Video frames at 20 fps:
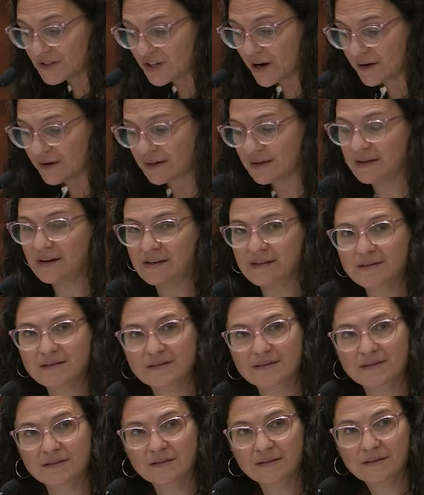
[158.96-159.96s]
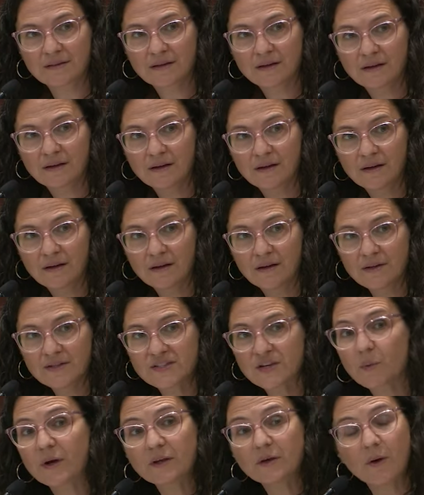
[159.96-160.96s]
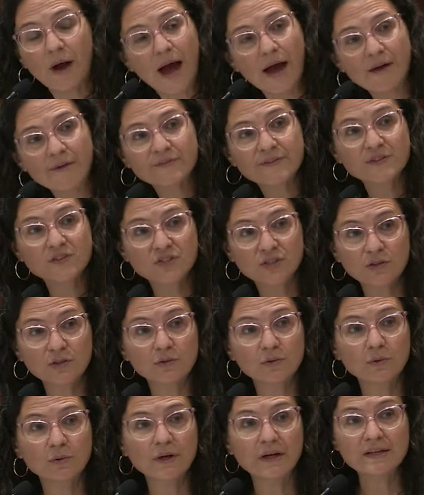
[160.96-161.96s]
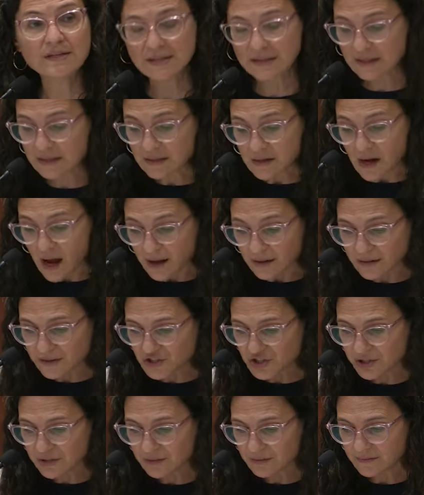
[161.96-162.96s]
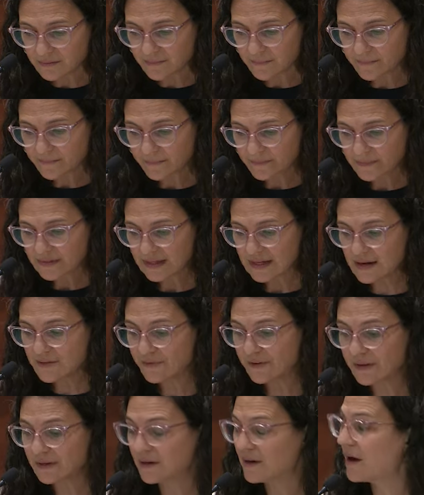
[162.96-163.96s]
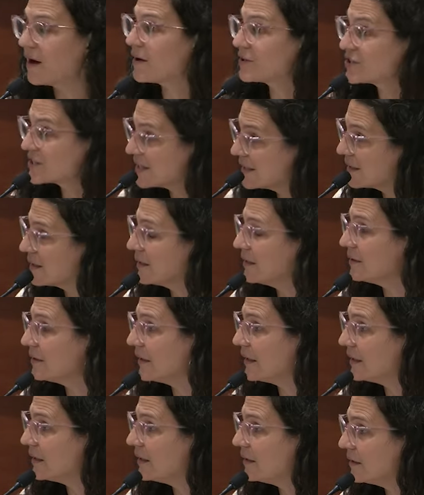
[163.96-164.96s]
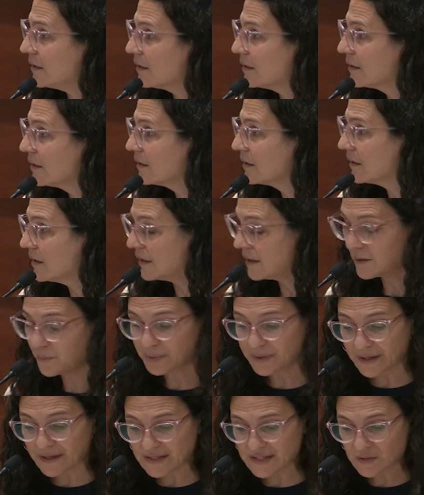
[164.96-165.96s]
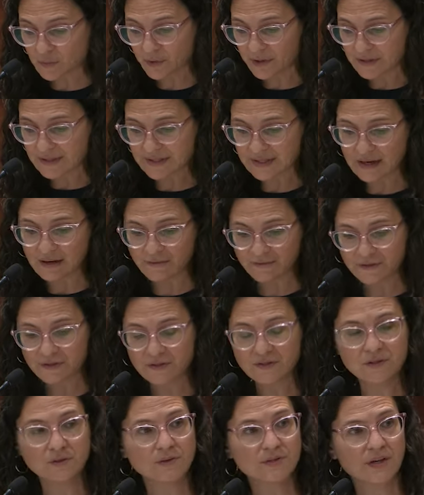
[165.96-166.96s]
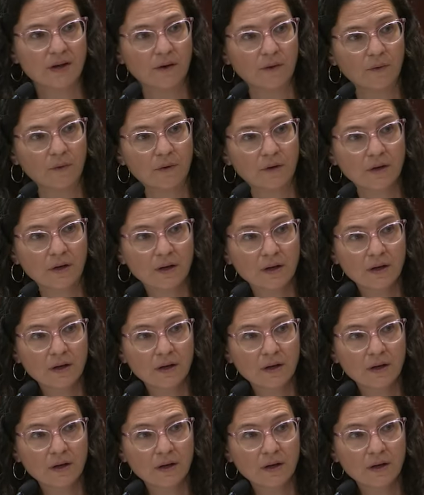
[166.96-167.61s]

the darkness. So what you have to do is acknowledge it, even articulate it in a place where it's safe to do so,